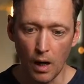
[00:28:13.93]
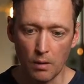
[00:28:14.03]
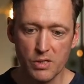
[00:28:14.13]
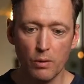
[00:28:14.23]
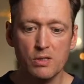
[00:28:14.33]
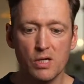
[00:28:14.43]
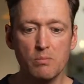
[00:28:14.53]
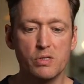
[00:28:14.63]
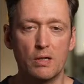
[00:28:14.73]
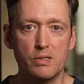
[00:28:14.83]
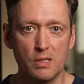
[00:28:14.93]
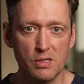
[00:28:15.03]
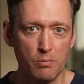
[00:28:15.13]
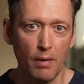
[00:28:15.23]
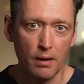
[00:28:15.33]
So in some sense, it
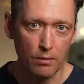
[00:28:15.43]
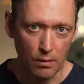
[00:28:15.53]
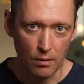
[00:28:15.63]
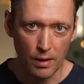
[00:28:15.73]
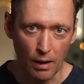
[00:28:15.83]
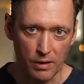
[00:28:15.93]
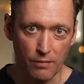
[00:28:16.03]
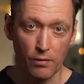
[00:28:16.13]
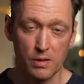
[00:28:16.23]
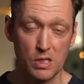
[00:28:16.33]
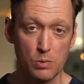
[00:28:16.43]
doesn't matter that there are differences,